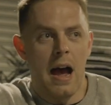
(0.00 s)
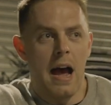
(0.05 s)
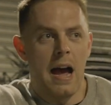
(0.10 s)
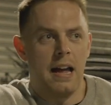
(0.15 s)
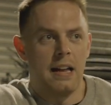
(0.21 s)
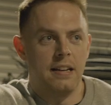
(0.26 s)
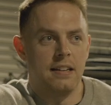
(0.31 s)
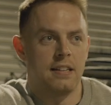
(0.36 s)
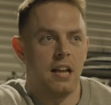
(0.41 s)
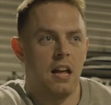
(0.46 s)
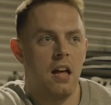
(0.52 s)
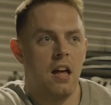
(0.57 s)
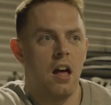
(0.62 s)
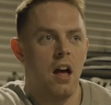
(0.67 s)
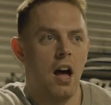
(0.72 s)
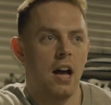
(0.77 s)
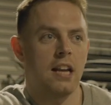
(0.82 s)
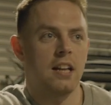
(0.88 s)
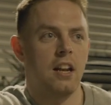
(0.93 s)
And
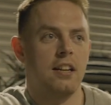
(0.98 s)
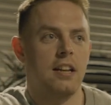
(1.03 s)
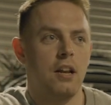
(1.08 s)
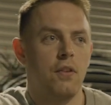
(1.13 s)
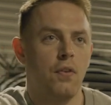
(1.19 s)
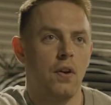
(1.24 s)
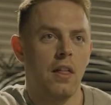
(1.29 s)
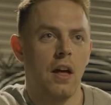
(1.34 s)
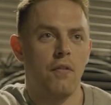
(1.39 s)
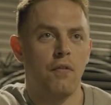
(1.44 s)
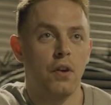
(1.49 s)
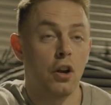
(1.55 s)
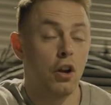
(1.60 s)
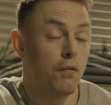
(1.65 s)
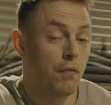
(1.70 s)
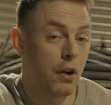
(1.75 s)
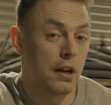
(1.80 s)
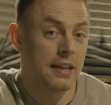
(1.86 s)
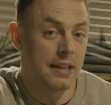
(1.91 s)
I can identify that I
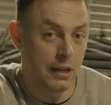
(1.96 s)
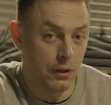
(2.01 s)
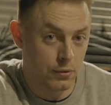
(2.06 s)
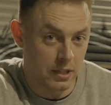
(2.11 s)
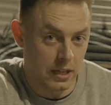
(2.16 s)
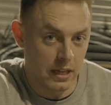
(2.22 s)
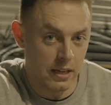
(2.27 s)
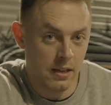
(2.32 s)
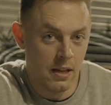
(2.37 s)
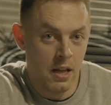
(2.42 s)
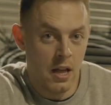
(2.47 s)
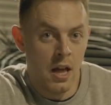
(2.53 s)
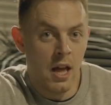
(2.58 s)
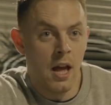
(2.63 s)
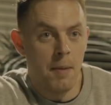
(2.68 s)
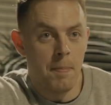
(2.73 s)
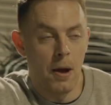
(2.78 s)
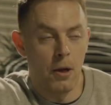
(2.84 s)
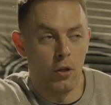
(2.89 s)
feel very guilty
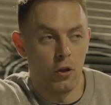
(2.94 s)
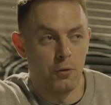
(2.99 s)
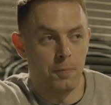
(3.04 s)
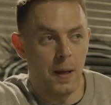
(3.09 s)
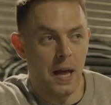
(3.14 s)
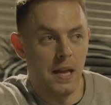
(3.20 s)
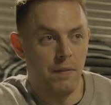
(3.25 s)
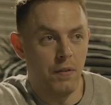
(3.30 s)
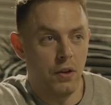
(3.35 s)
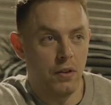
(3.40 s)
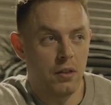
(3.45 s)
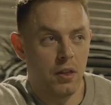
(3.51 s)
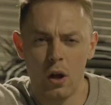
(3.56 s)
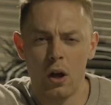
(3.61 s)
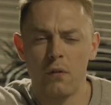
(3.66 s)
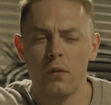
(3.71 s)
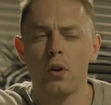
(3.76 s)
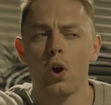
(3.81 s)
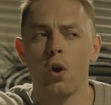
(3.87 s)
about those behaviors.
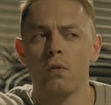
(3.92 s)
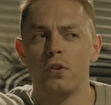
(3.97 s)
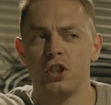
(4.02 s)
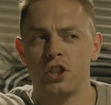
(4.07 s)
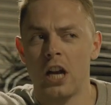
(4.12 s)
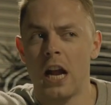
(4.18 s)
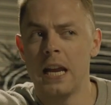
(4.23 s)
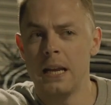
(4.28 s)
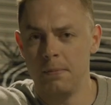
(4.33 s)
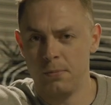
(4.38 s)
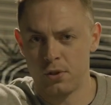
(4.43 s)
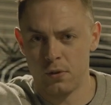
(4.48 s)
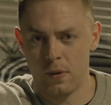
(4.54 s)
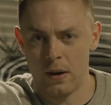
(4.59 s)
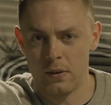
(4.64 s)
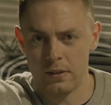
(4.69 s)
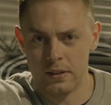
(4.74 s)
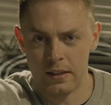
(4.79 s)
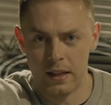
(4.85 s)
I feel a lot of shame
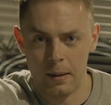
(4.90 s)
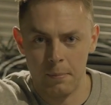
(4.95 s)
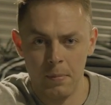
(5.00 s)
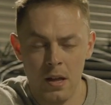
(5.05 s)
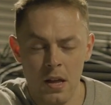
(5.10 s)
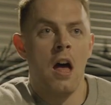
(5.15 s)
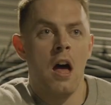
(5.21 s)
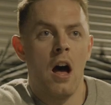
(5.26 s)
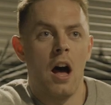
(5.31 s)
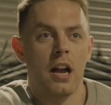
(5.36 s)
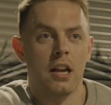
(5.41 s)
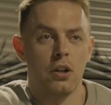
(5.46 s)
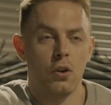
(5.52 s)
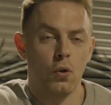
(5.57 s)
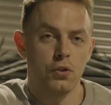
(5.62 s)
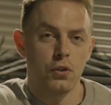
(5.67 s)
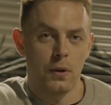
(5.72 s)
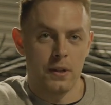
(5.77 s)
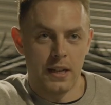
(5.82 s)
surrounding them. I
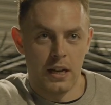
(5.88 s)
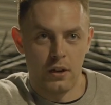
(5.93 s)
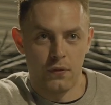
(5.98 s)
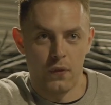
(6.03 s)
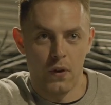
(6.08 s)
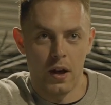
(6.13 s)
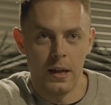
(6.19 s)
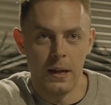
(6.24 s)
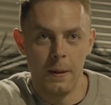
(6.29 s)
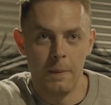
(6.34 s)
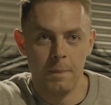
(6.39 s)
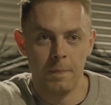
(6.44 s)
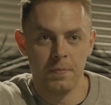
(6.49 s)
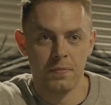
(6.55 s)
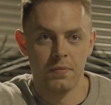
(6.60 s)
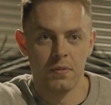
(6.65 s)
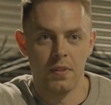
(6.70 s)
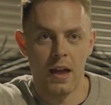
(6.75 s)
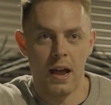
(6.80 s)
can also identify
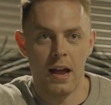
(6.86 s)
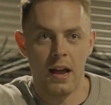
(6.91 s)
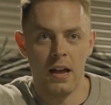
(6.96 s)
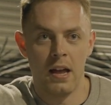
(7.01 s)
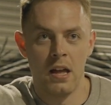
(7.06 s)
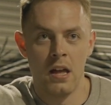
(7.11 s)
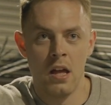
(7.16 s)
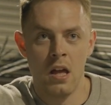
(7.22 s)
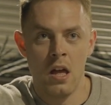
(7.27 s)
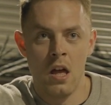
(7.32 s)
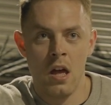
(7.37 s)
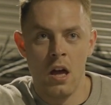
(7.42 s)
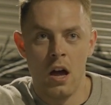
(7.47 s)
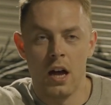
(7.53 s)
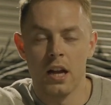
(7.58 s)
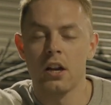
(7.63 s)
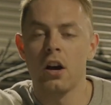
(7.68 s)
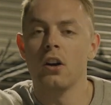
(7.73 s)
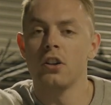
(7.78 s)
that
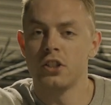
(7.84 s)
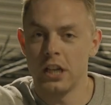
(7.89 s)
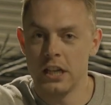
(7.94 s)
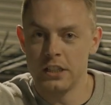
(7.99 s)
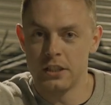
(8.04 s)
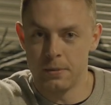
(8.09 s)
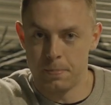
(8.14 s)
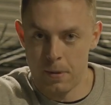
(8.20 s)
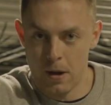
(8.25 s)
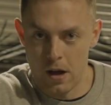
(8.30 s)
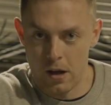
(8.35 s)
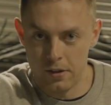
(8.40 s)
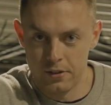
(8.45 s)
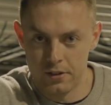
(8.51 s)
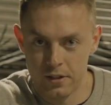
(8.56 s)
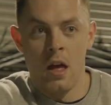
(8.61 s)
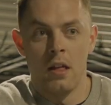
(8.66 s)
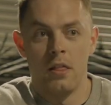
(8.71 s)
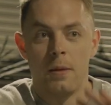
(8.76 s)
I can't change the
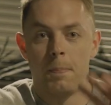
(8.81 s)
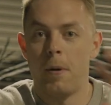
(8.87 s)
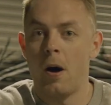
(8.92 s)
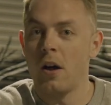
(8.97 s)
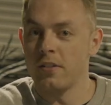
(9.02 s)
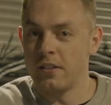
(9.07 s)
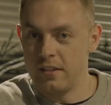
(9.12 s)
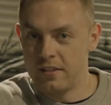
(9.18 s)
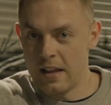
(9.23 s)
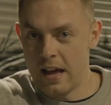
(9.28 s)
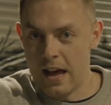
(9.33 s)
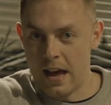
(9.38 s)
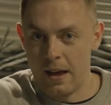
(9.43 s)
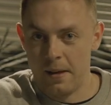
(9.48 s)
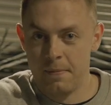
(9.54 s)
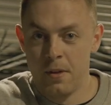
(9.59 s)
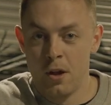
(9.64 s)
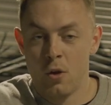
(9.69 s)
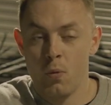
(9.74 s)
past. The past is there.
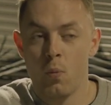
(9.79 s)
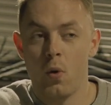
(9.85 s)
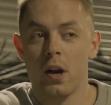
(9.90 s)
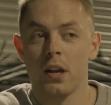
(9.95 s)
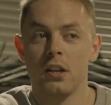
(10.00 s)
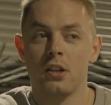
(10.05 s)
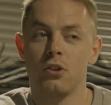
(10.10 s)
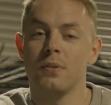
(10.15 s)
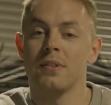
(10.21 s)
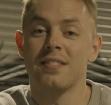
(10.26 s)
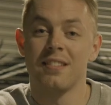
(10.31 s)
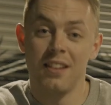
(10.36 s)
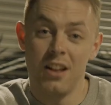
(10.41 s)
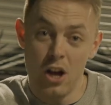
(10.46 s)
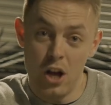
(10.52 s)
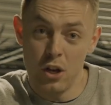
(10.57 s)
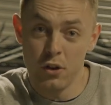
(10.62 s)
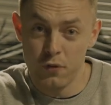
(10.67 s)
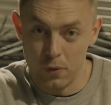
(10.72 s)
What I can do is
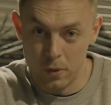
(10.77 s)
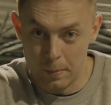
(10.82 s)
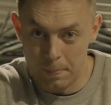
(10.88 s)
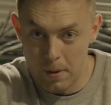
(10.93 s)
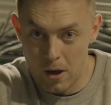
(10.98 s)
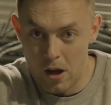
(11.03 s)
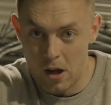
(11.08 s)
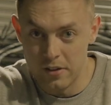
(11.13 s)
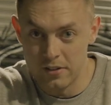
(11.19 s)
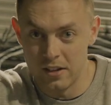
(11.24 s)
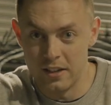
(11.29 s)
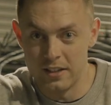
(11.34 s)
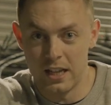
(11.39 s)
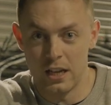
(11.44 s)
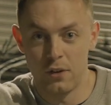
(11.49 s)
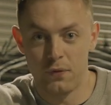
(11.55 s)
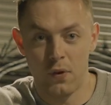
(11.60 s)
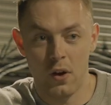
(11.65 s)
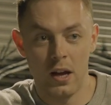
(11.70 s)
learn from the past and
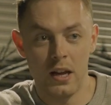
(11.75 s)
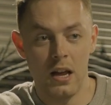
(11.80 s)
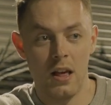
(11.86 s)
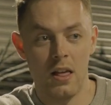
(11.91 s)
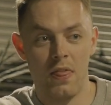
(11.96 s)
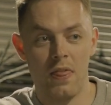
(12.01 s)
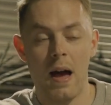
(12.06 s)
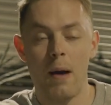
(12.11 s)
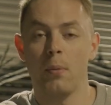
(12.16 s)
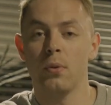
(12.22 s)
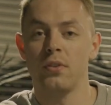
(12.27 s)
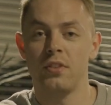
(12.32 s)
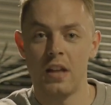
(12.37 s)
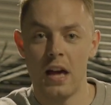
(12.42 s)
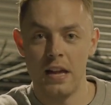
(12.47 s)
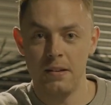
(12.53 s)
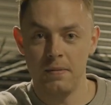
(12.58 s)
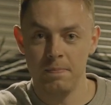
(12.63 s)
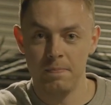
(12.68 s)
identify that was
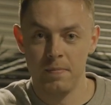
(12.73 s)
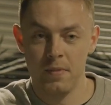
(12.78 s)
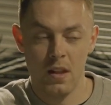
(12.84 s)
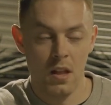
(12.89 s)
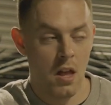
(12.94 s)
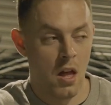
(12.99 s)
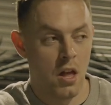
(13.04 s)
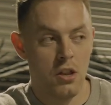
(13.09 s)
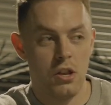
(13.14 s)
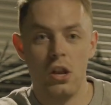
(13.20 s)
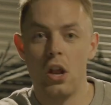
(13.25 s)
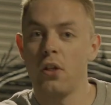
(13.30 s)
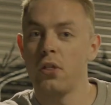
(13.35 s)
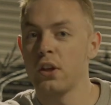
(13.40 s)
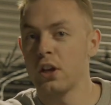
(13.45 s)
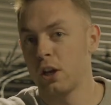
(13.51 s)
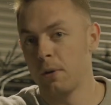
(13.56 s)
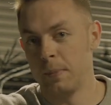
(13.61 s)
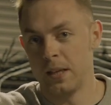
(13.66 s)
then,
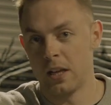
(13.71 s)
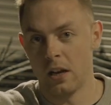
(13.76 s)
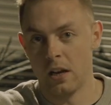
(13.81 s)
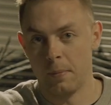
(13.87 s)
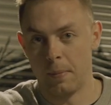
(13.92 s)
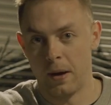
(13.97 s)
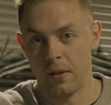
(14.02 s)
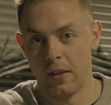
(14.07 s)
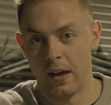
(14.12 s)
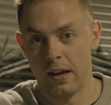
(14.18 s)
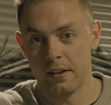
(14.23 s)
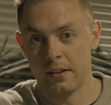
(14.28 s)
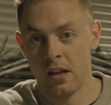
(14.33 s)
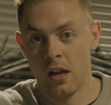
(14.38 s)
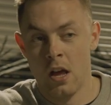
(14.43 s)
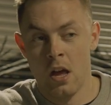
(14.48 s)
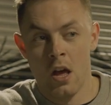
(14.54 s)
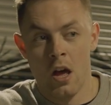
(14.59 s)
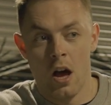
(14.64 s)
nothing can be done about
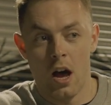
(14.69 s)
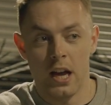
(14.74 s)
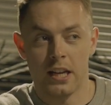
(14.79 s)
that.